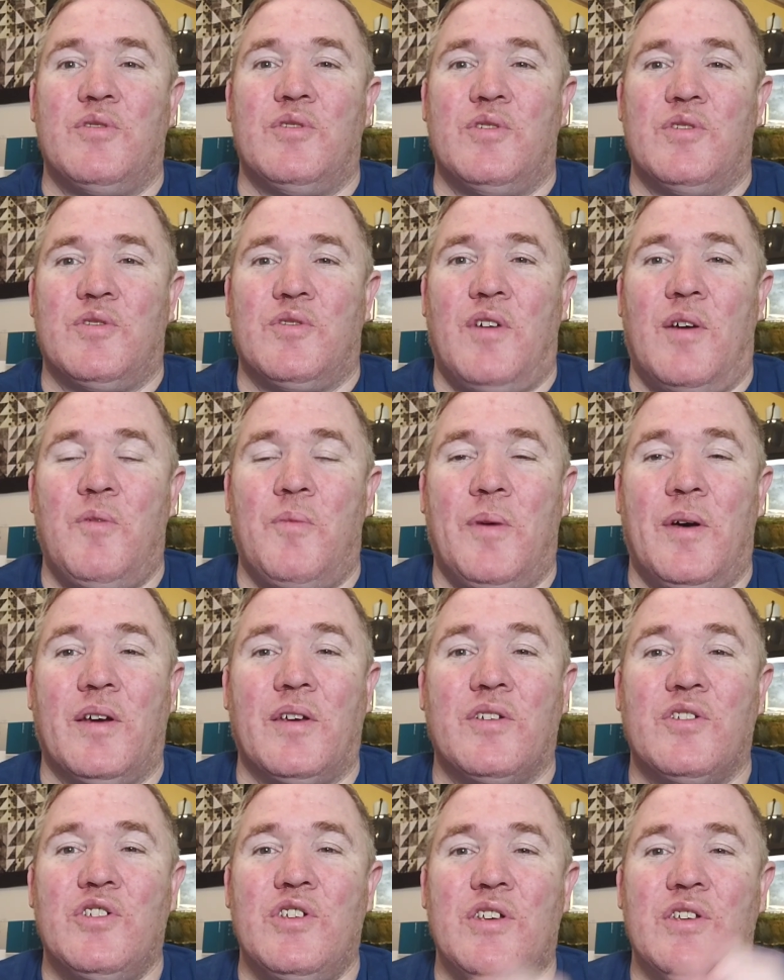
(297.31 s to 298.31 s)
subscriber mark.
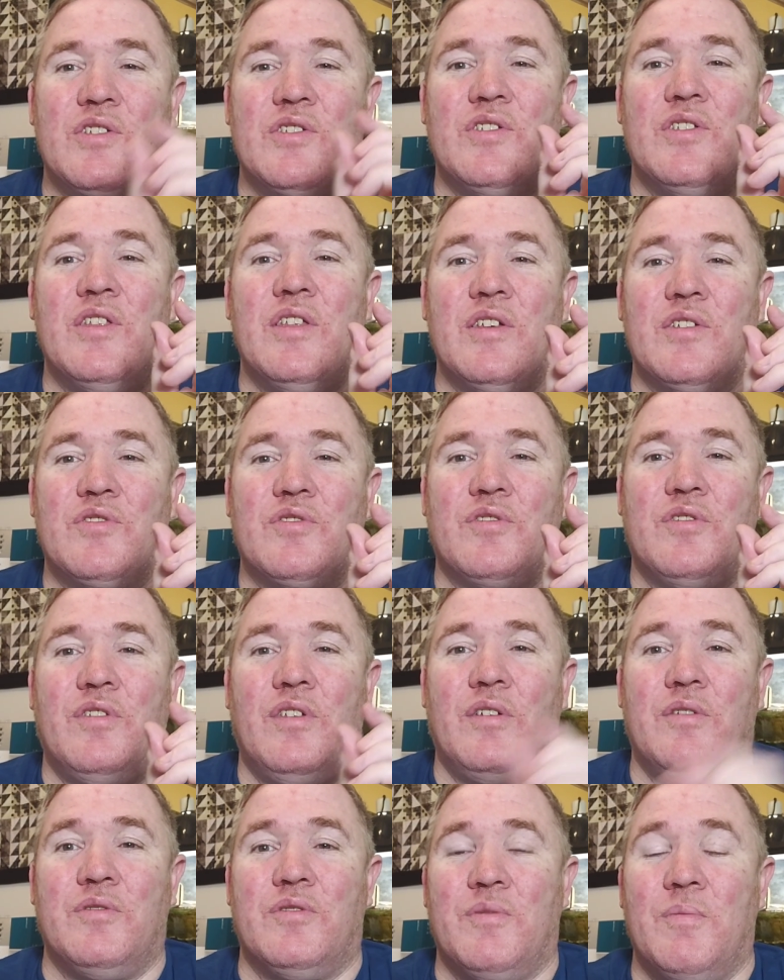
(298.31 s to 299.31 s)
She is this
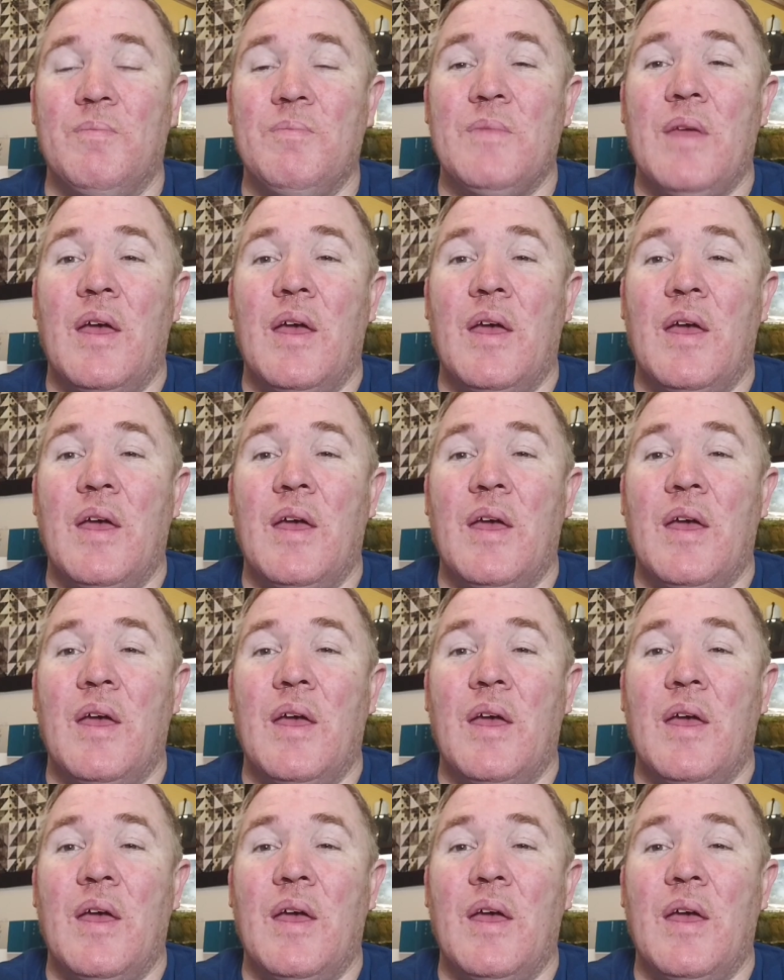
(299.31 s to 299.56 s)
close.